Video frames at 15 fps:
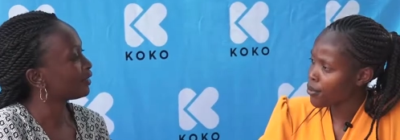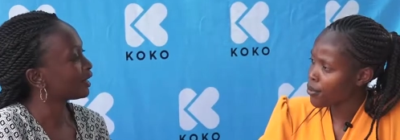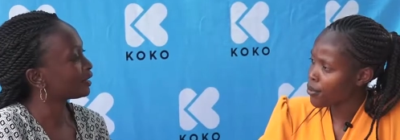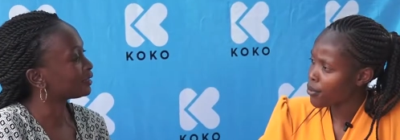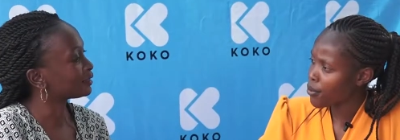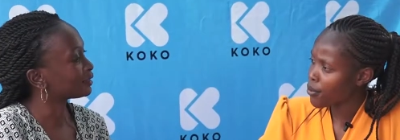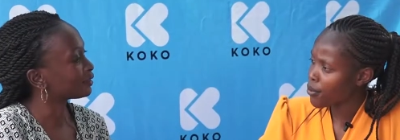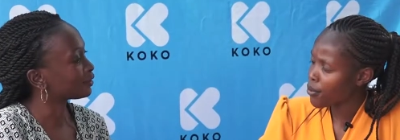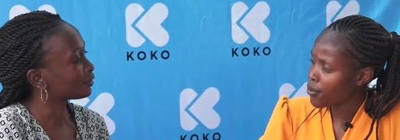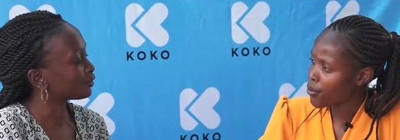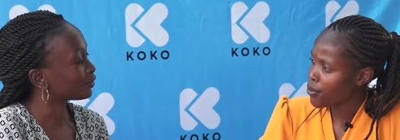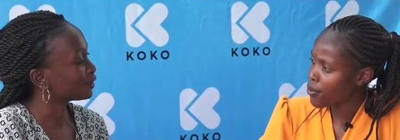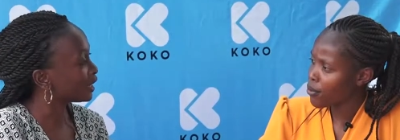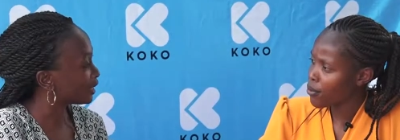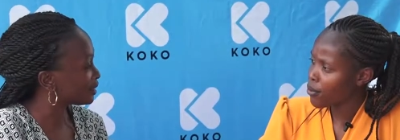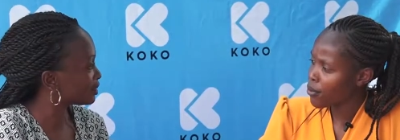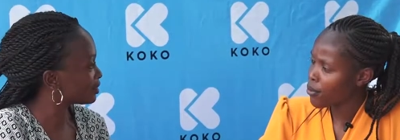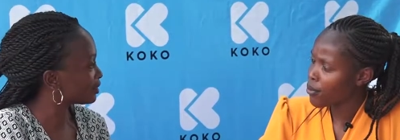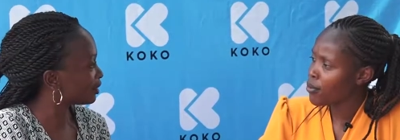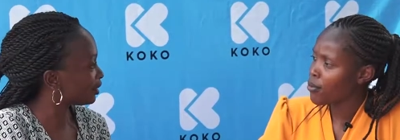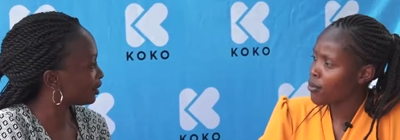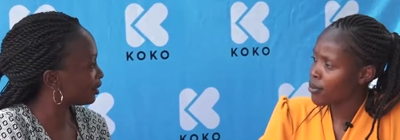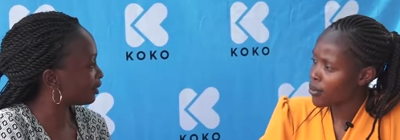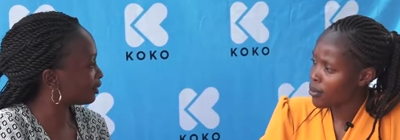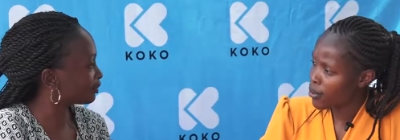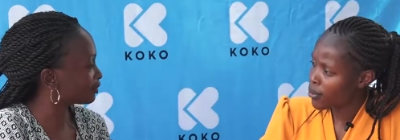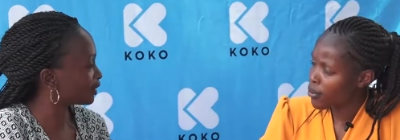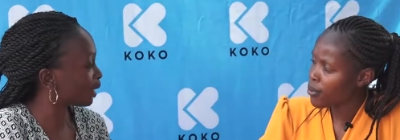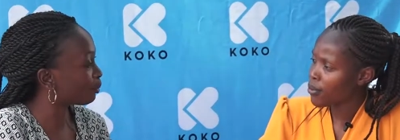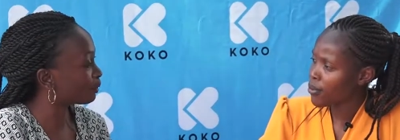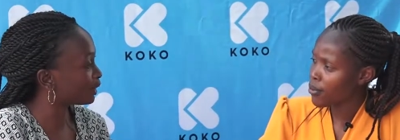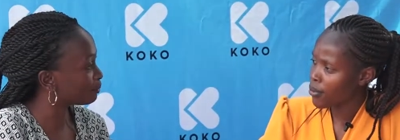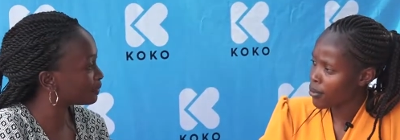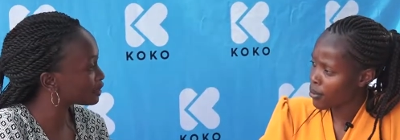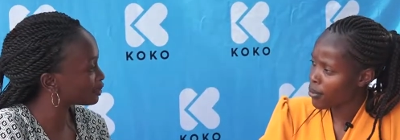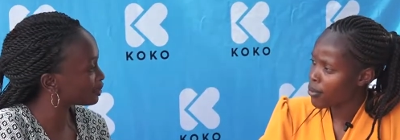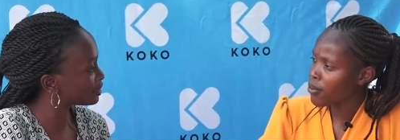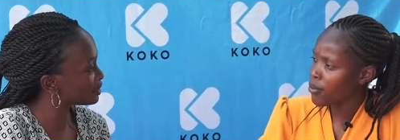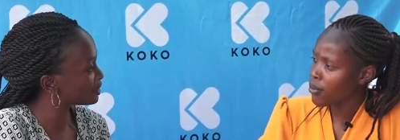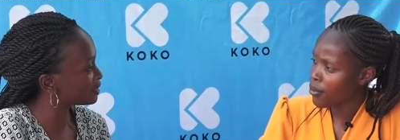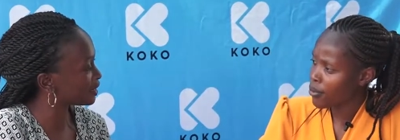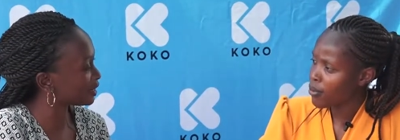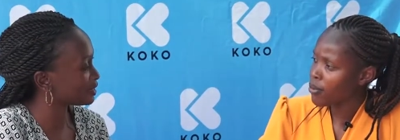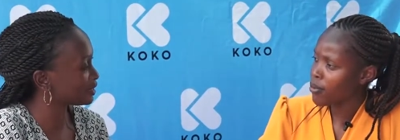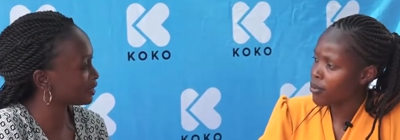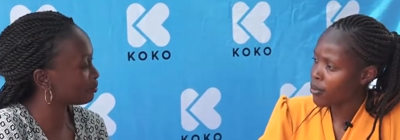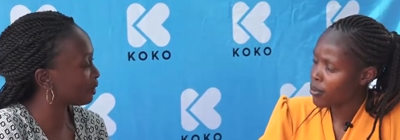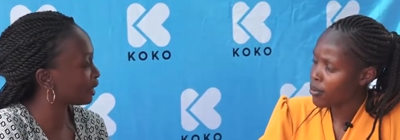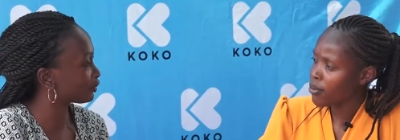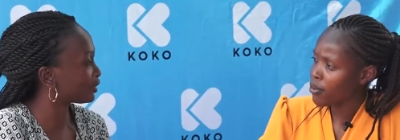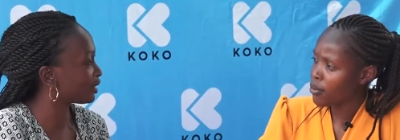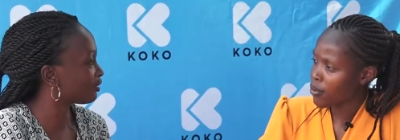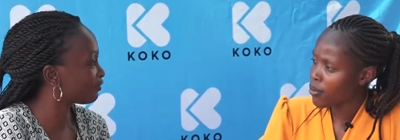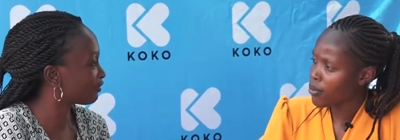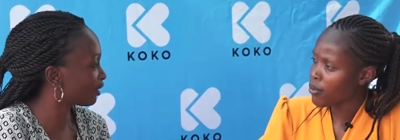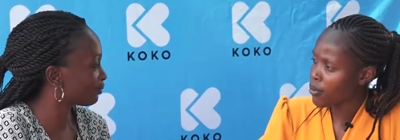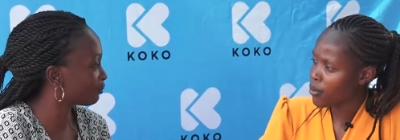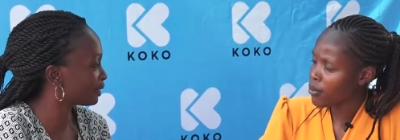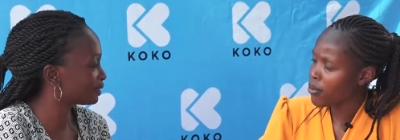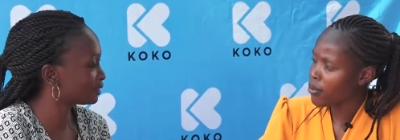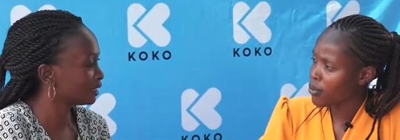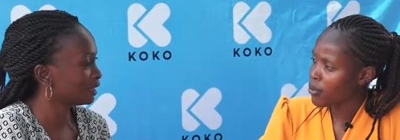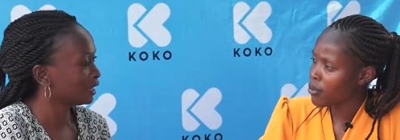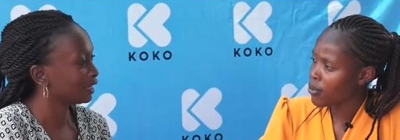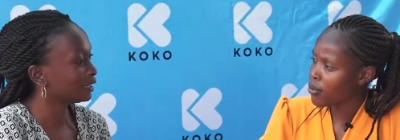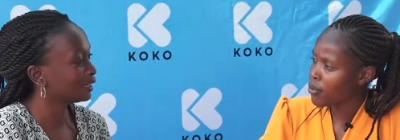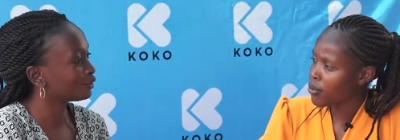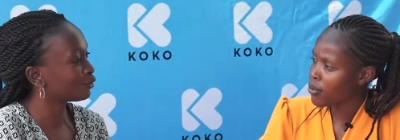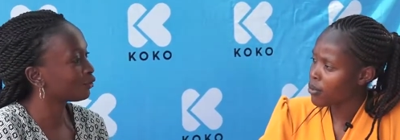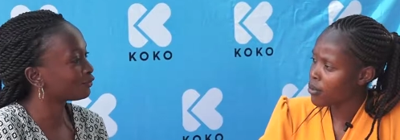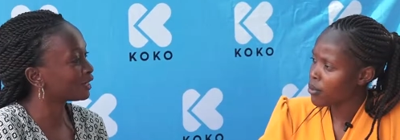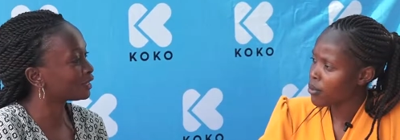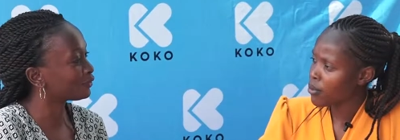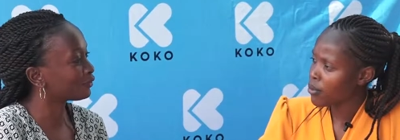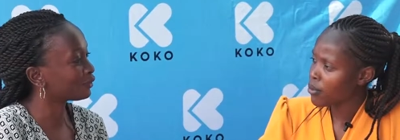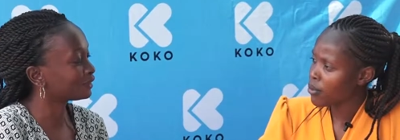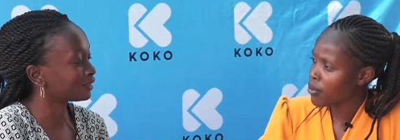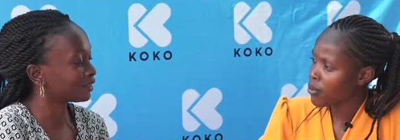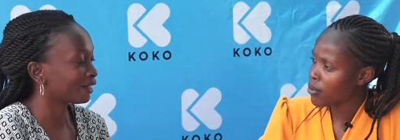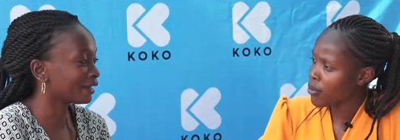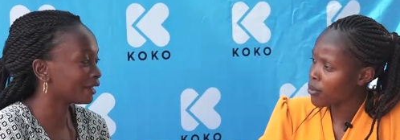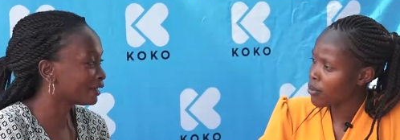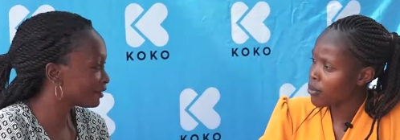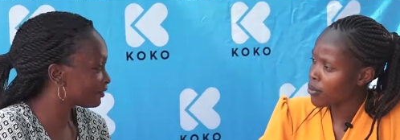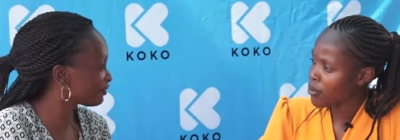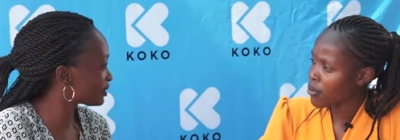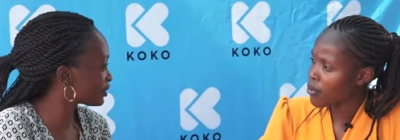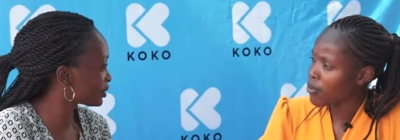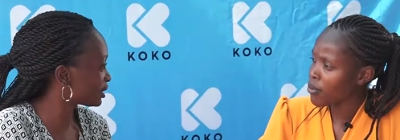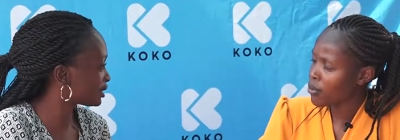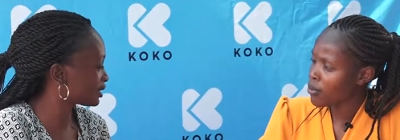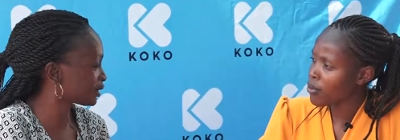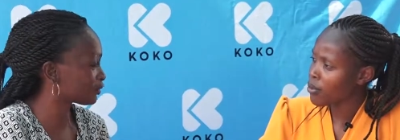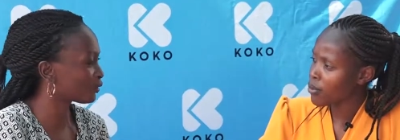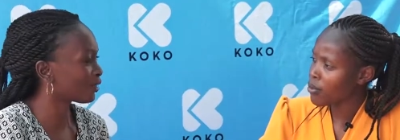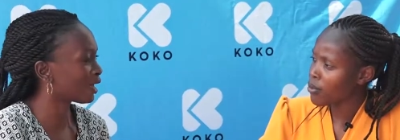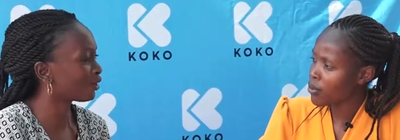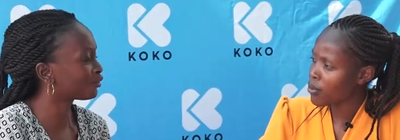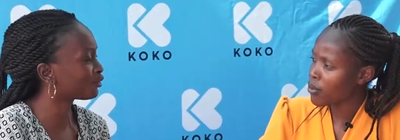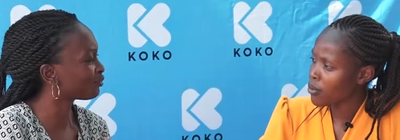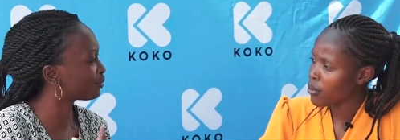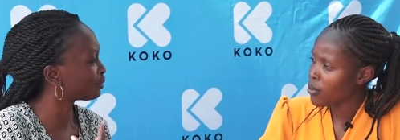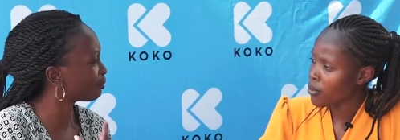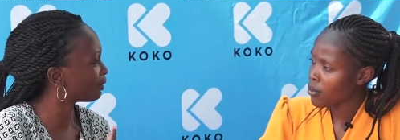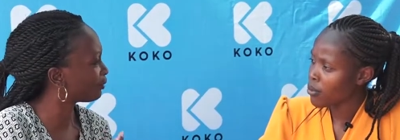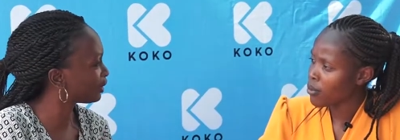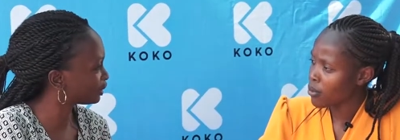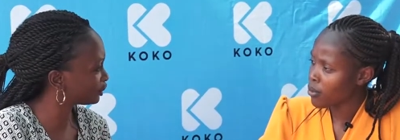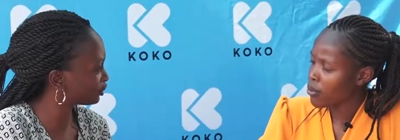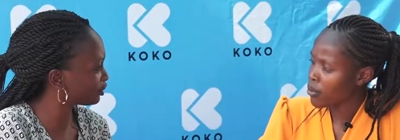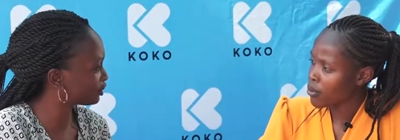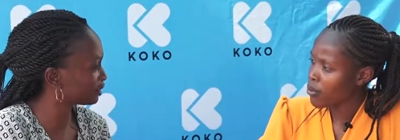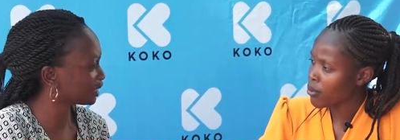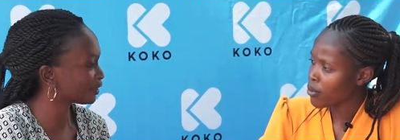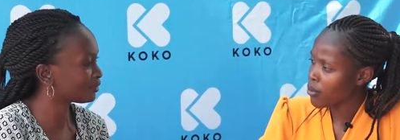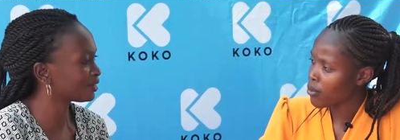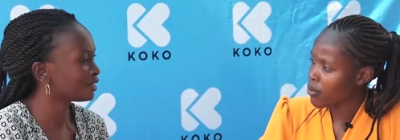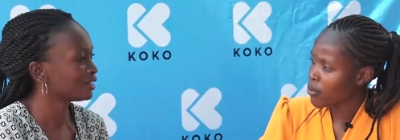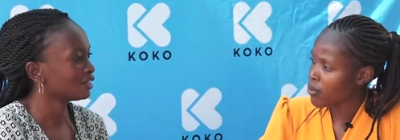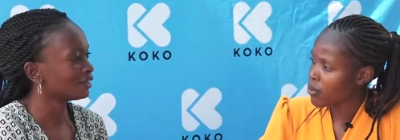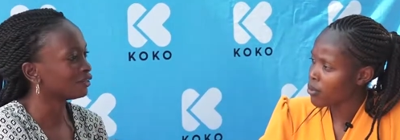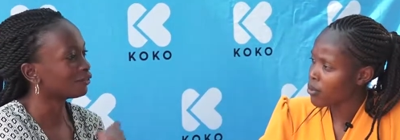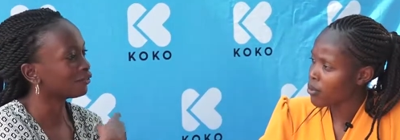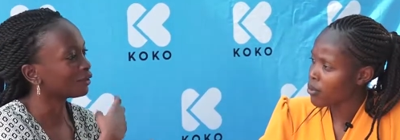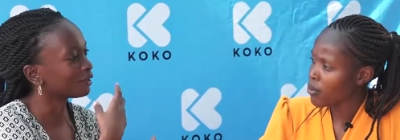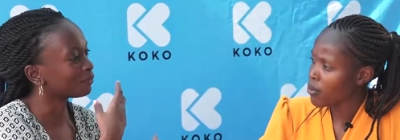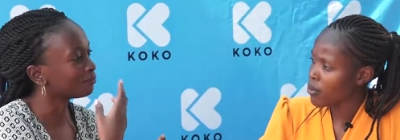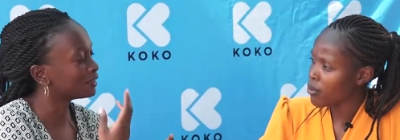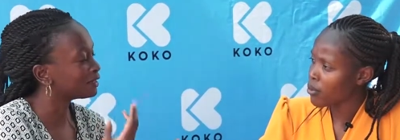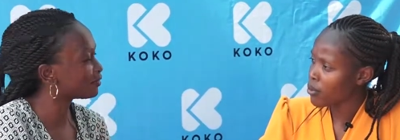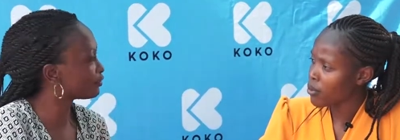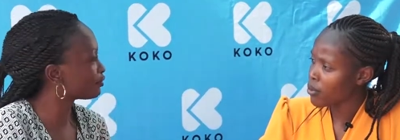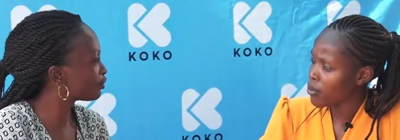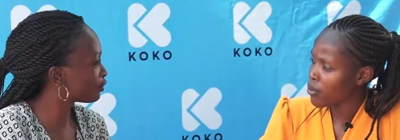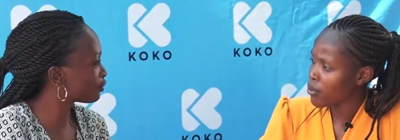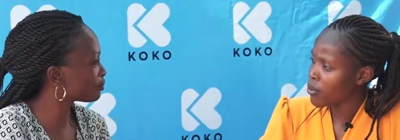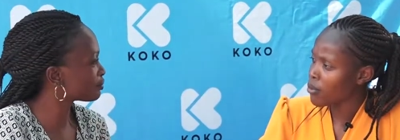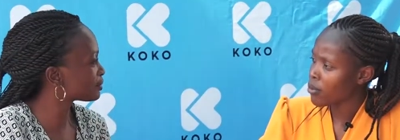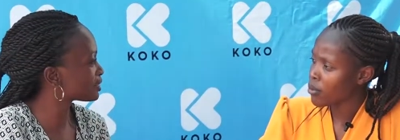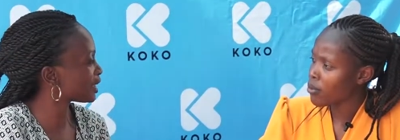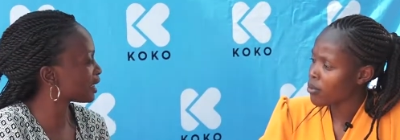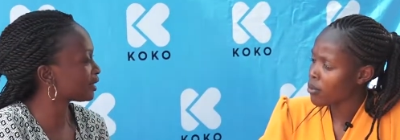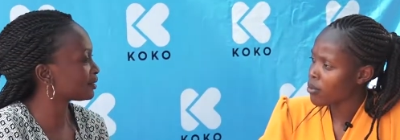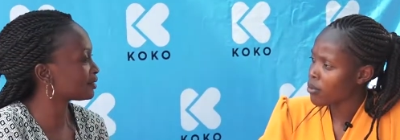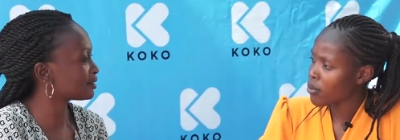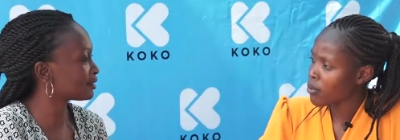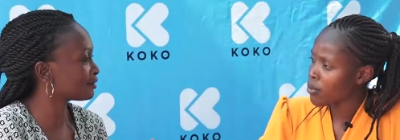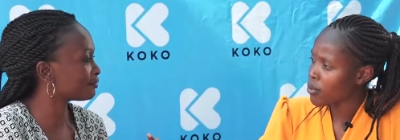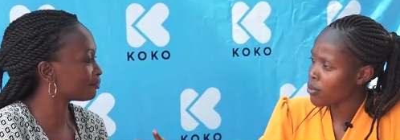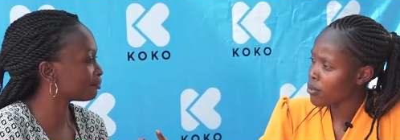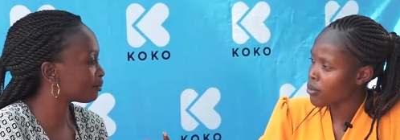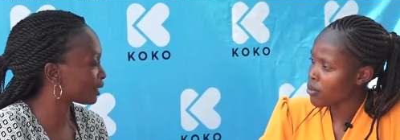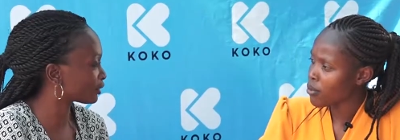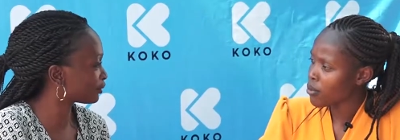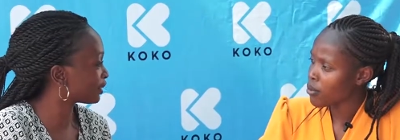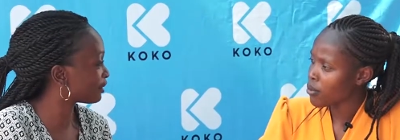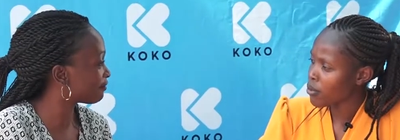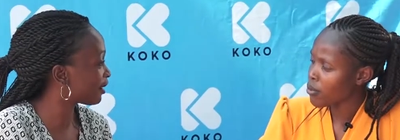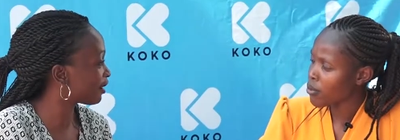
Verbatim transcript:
Speaker 1: that create uh, carbon emissions that impact on our environment. Let go of dirty fuels that are inefficient, that require a lot of preparation, that, you know, emit fumes and impact on the